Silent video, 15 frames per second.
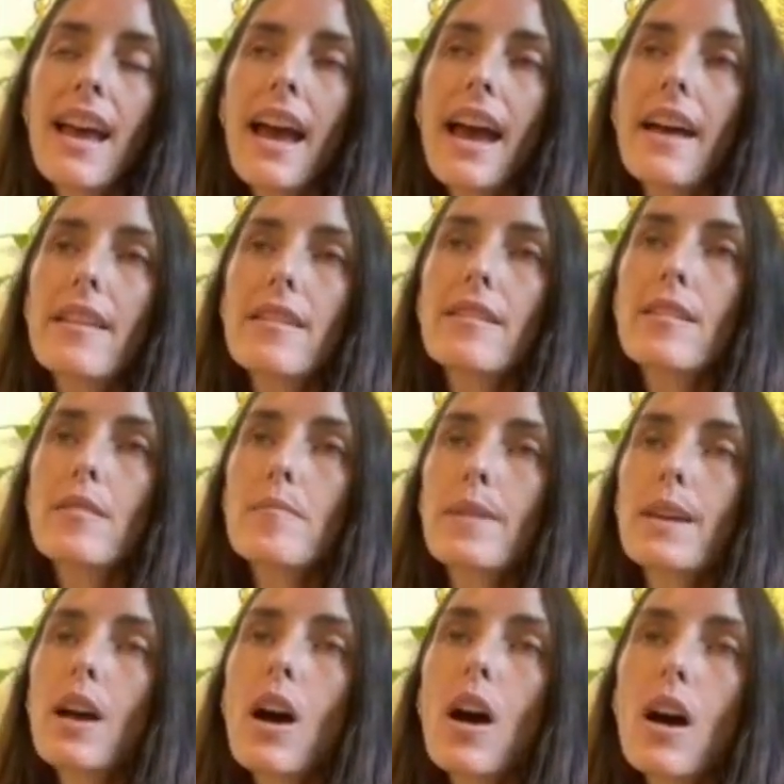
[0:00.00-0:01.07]
And
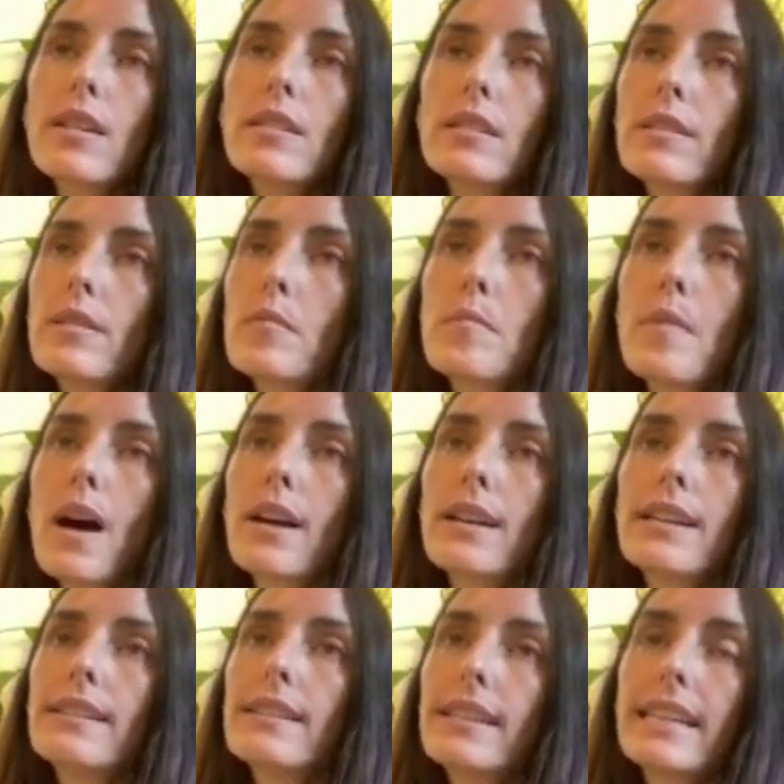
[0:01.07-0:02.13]
because of the
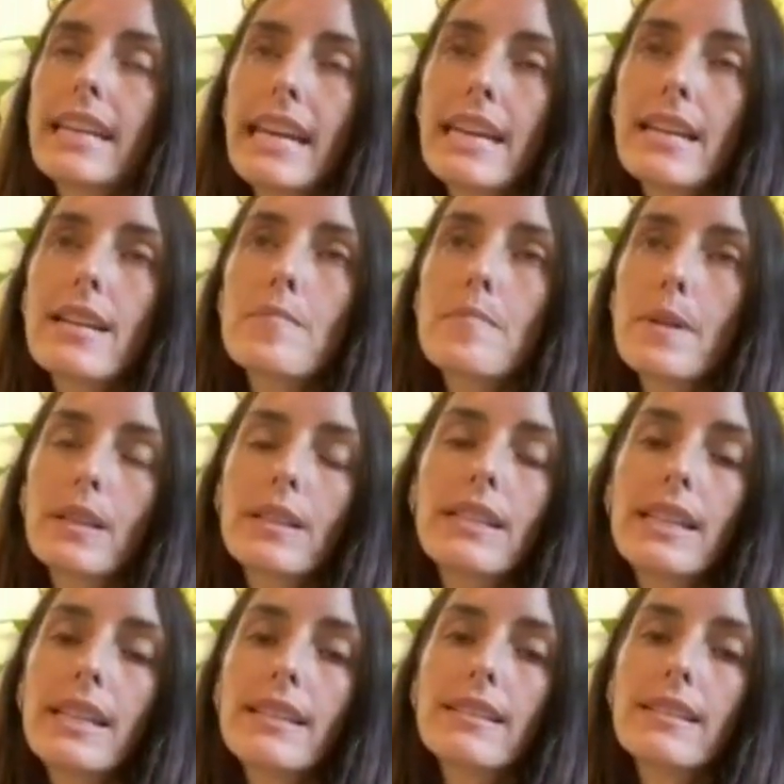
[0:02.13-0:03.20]
body's innate
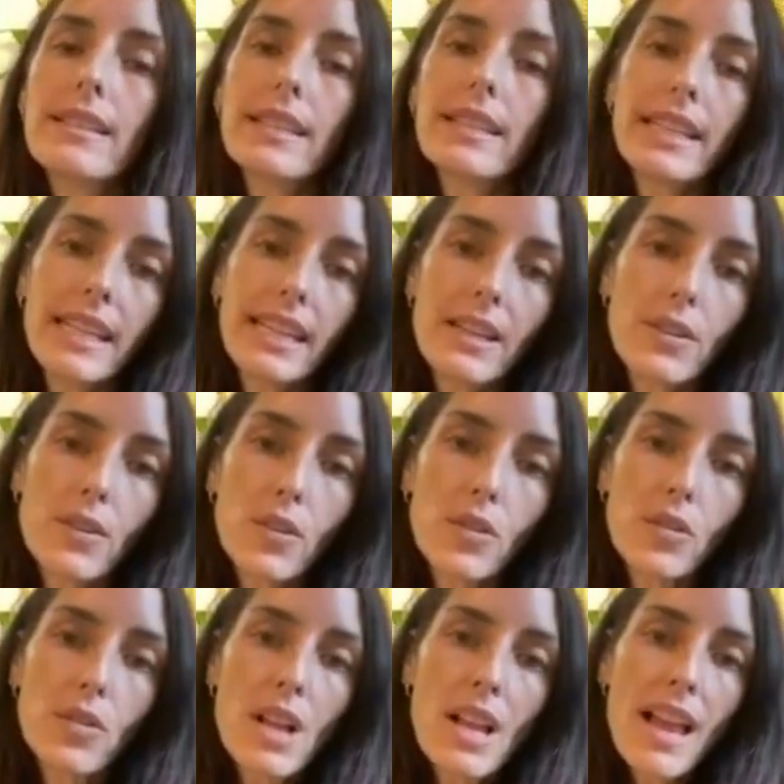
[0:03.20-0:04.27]
ability to
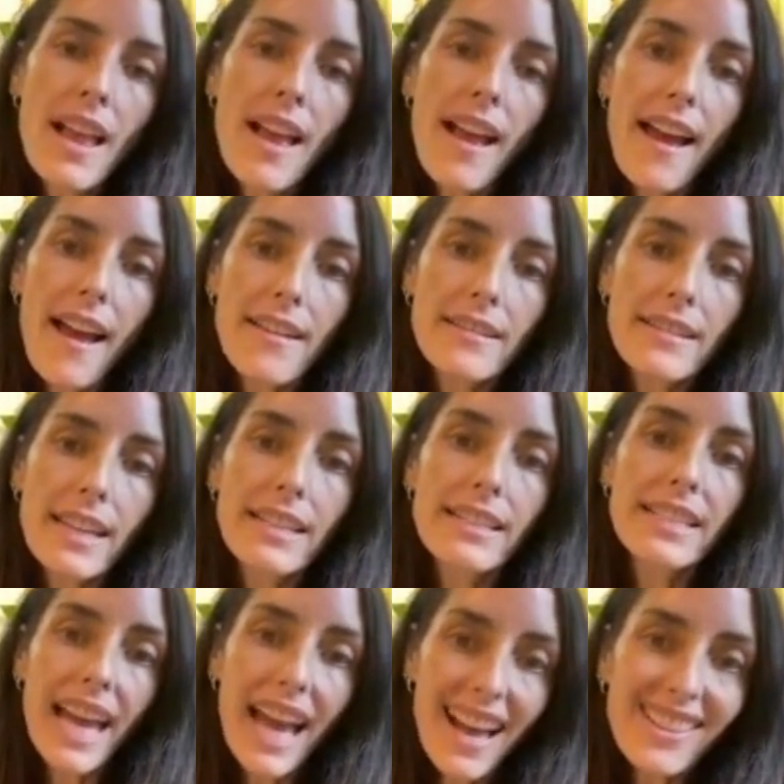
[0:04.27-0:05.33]
heal and
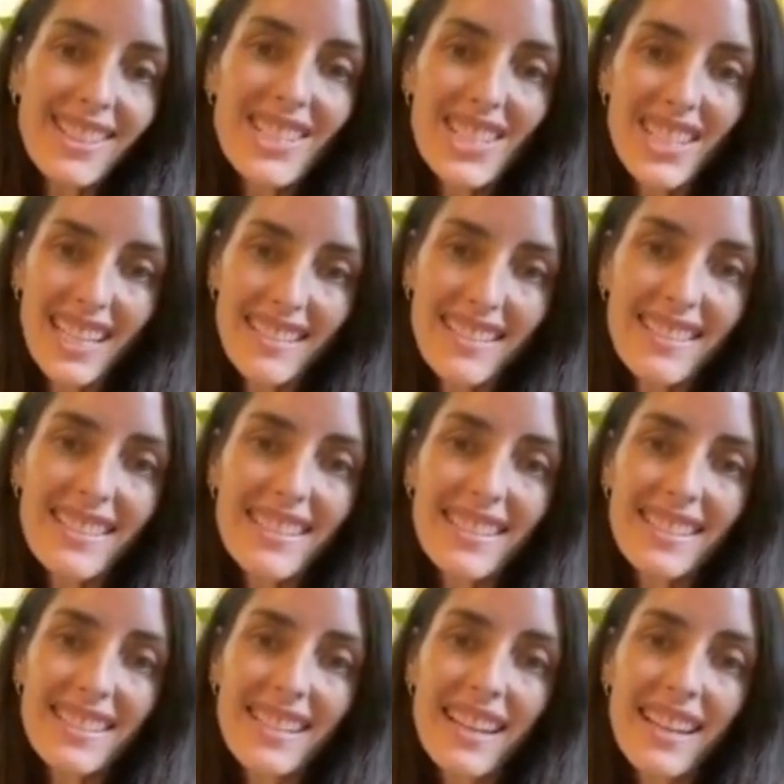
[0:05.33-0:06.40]
intelligence,
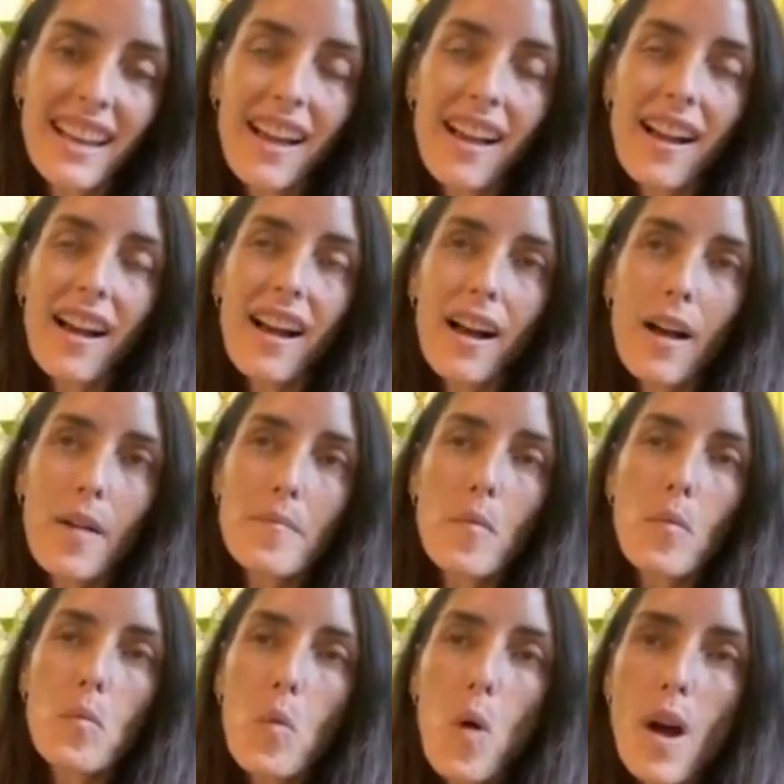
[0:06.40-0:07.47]
um,
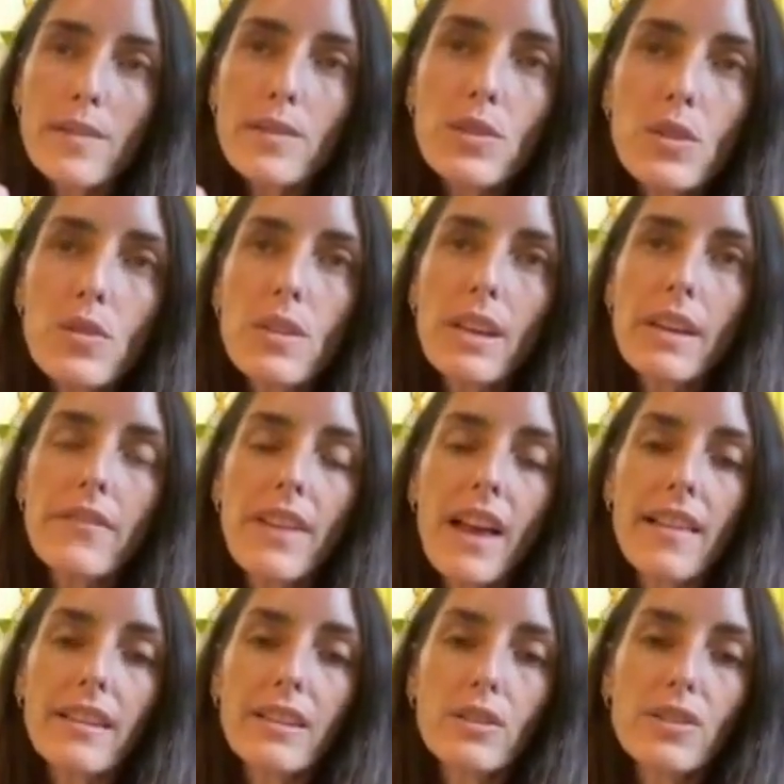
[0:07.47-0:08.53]
once you give
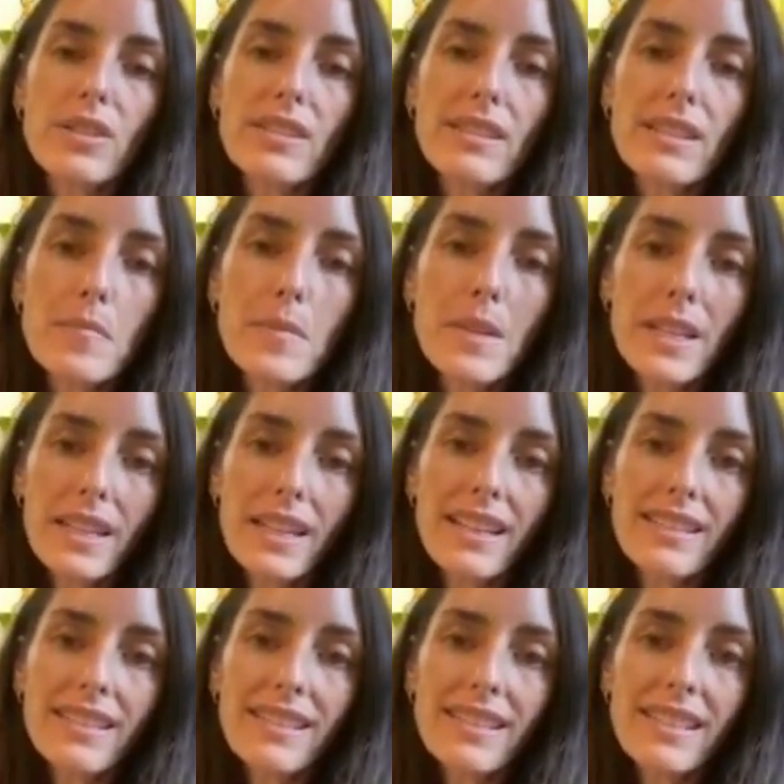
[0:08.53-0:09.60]
that little
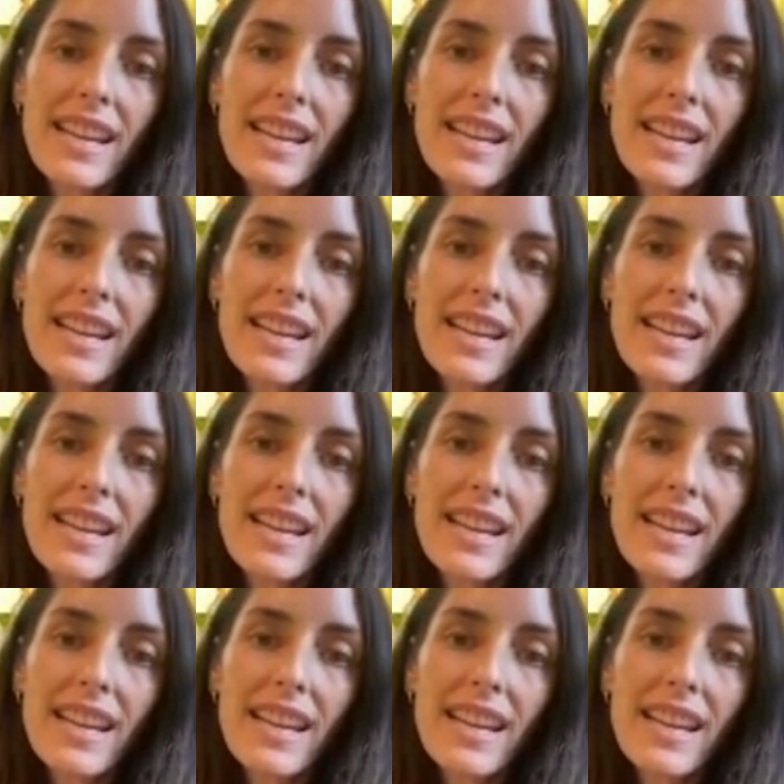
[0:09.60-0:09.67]
stimulus,